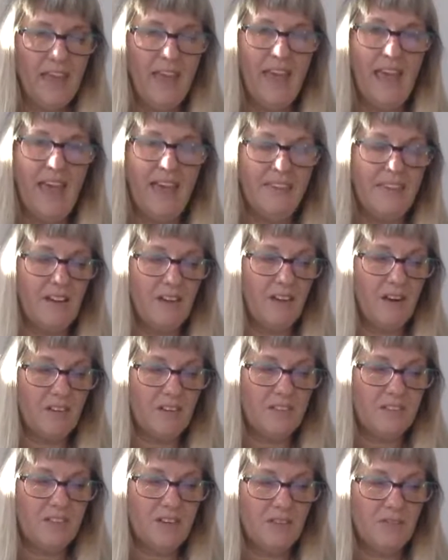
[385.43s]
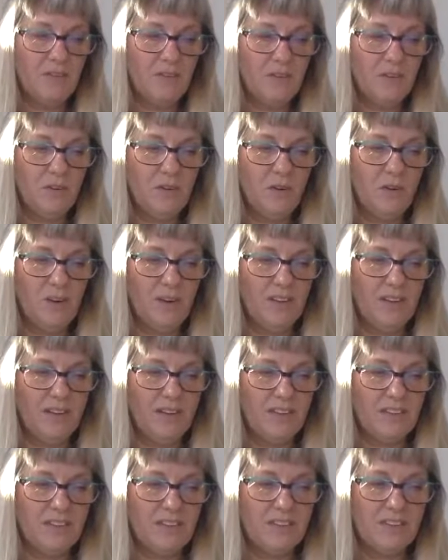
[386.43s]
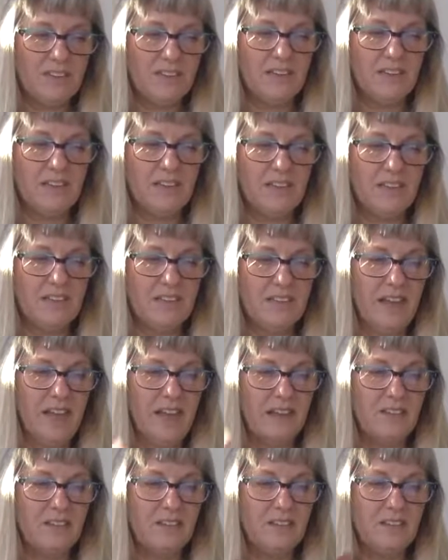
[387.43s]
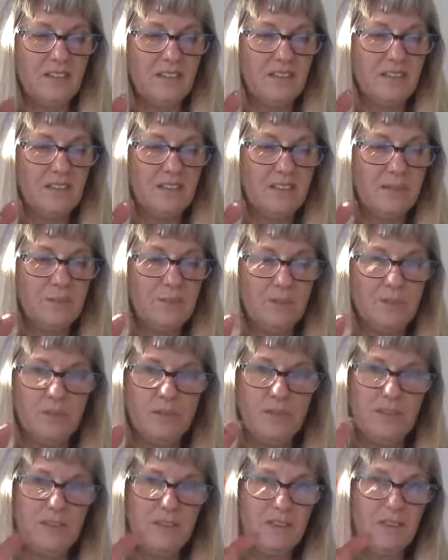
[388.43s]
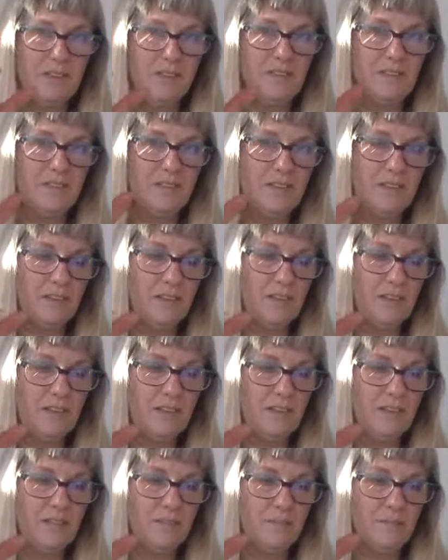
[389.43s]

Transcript: And there are several correlations attached to the